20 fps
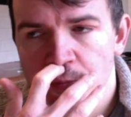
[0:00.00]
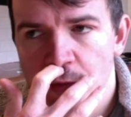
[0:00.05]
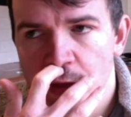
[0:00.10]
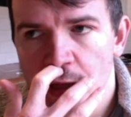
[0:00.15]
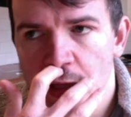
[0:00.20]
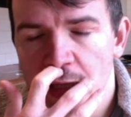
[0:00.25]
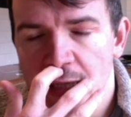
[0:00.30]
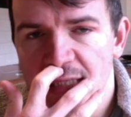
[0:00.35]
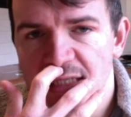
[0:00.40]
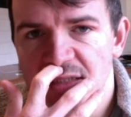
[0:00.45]

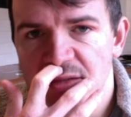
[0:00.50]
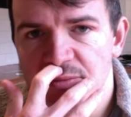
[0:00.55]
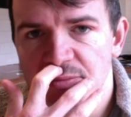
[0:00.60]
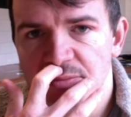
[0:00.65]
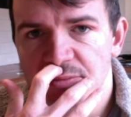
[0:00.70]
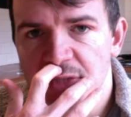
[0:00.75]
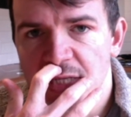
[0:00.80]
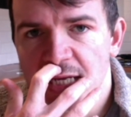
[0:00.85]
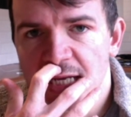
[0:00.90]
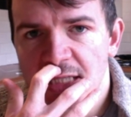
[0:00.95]
So
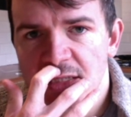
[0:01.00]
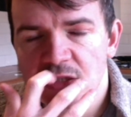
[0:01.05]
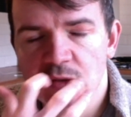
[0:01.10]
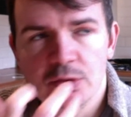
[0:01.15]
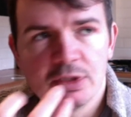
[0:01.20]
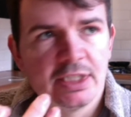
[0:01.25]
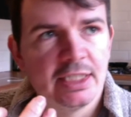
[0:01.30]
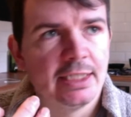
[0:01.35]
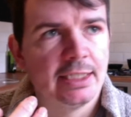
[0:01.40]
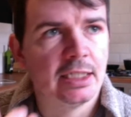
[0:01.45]
I
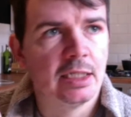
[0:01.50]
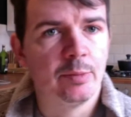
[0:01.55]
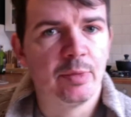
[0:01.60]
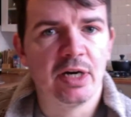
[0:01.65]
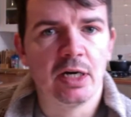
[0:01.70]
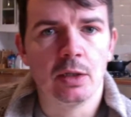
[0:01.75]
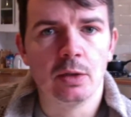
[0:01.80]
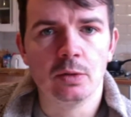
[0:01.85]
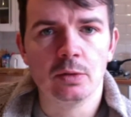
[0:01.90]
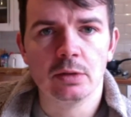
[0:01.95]
was thinking
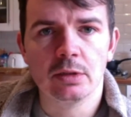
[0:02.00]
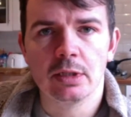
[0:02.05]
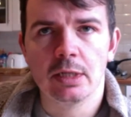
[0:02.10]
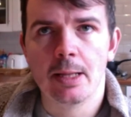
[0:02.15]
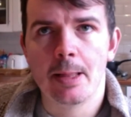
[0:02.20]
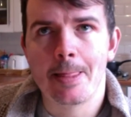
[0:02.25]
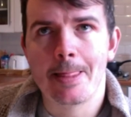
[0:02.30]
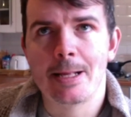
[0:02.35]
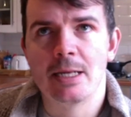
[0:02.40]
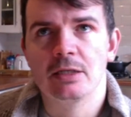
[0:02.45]
about,
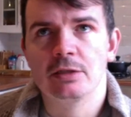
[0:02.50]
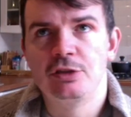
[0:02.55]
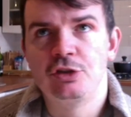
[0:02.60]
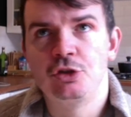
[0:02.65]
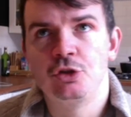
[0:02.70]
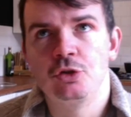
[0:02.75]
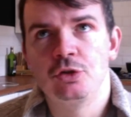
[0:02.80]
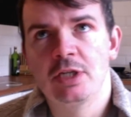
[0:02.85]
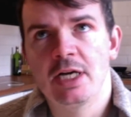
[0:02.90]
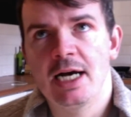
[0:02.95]

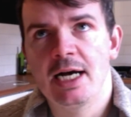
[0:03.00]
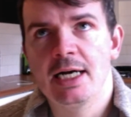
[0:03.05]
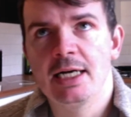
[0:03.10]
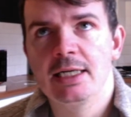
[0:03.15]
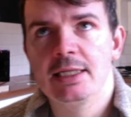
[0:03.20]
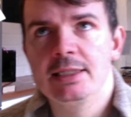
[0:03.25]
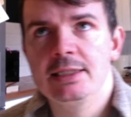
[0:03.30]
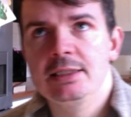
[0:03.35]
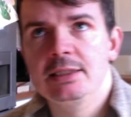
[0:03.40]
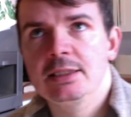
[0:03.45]
should
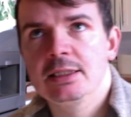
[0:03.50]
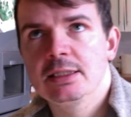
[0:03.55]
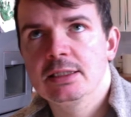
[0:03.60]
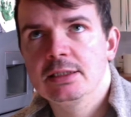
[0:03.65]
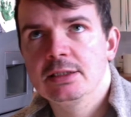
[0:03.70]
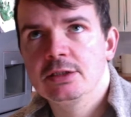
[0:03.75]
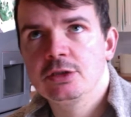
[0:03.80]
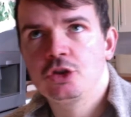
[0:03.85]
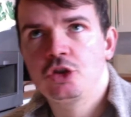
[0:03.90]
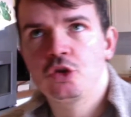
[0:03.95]
I
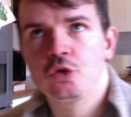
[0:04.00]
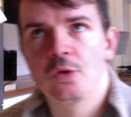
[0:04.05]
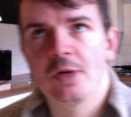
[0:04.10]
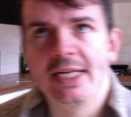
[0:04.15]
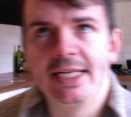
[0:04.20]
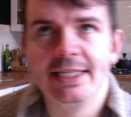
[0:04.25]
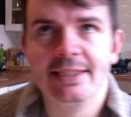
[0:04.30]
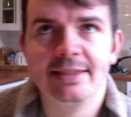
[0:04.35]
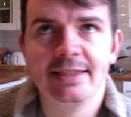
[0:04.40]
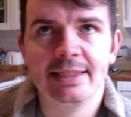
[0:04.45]

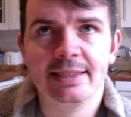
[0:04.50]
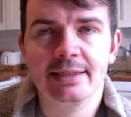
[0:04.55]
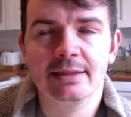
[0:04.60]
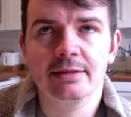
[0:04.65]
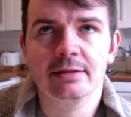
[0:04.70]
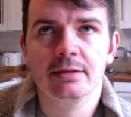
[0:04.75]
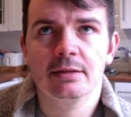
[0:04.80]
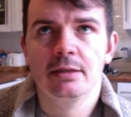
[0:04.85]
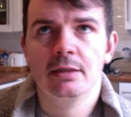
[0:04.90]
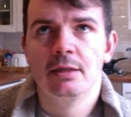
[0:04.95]
trade
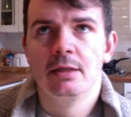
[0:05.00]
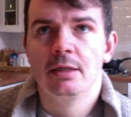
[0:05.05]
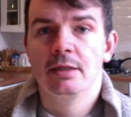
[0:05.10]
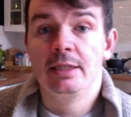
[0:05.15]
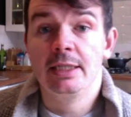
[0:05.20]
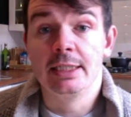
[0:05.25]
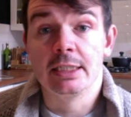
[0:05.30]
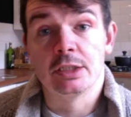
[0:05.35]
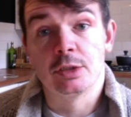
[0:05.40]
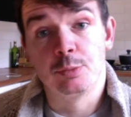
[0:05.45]
in the
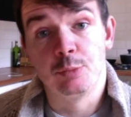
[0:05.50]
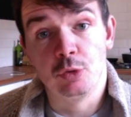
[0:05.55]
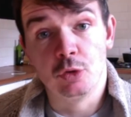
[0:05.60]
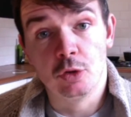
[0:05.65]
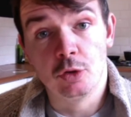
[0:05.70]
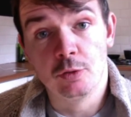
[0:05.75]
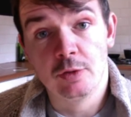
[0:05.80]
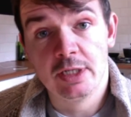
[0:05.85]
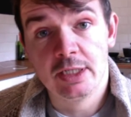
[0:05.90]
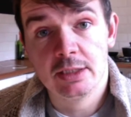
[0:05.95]

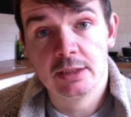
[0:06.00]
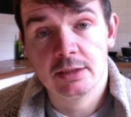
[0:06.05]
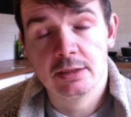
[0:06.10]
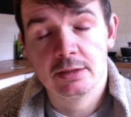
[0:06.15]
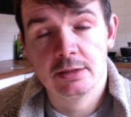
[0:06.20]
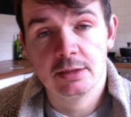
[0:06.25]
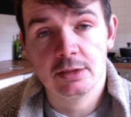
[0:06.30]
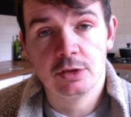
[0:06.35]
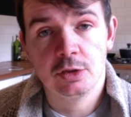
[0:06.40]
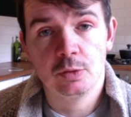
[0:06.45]
Explorer,
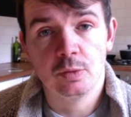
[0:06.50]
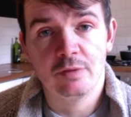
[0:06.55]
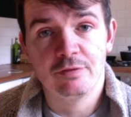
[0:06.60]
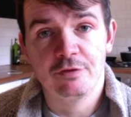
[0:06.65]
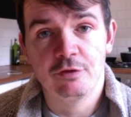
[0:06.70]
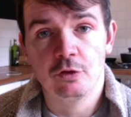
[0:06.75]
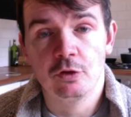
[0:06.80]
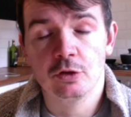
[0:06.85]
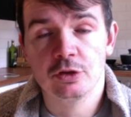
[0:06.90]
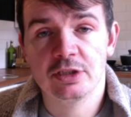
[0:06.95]
the
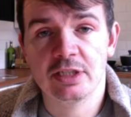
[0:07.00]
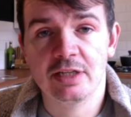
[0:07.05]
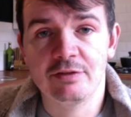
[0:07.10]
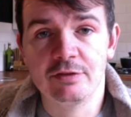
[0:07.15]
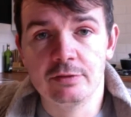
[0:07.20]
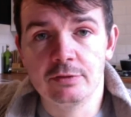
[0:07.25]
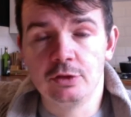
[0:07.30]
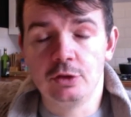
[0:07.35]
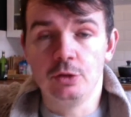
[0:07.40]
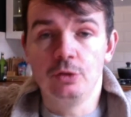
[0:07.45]

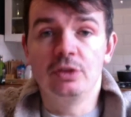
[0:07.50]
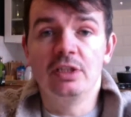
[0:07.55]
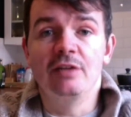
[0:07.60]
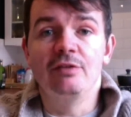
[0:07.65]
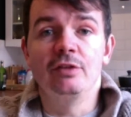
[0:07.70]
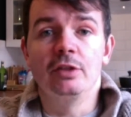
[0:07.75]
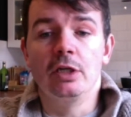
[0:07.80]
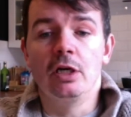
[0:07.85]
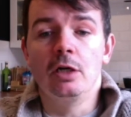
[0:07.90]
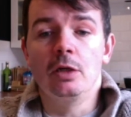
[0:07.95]

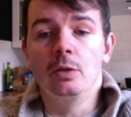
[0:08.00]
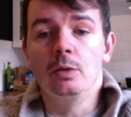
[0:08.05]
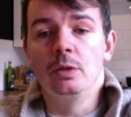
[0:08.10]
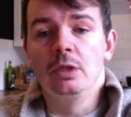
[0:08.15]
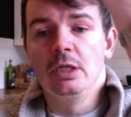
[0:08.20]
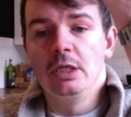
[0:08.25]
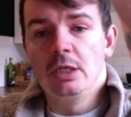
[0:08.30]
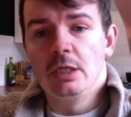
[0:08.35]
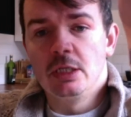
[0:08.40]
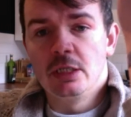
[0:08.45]
214270,
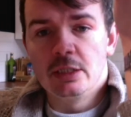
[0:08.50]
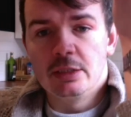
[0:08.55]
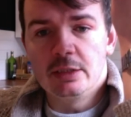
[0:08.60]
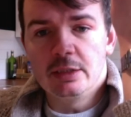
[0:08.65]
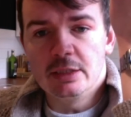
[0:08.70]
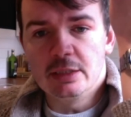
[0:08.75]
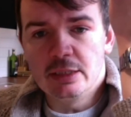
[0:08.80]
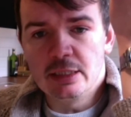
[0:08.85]
that